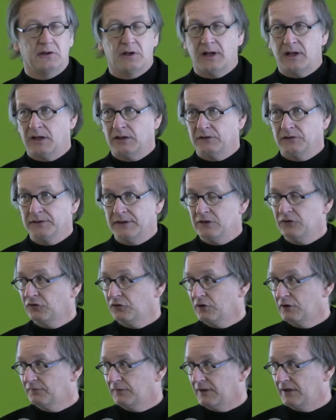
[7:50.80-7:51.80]
LEED
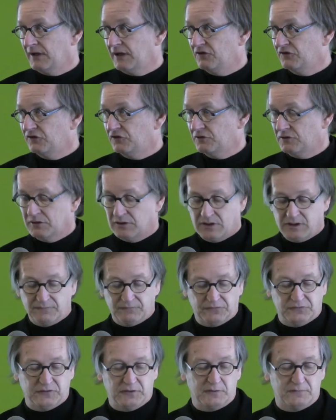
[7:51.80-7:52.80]
certification
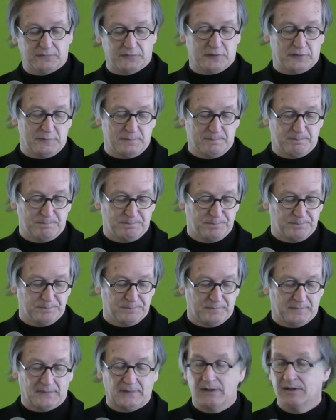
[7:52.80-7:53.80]
of silver.
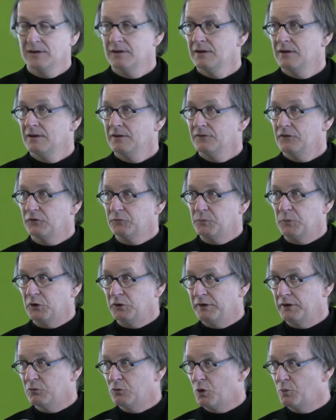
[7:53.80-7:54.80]
This
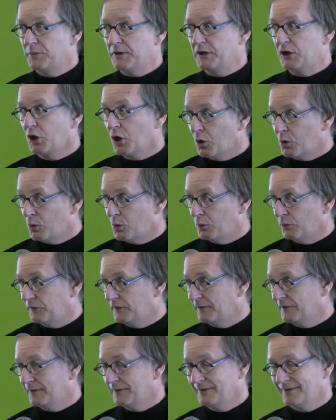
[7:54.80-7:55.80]
building will be gold.
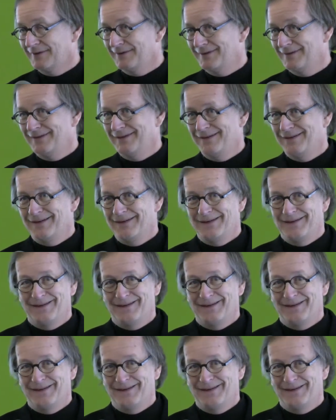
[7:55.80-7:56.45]
Yes.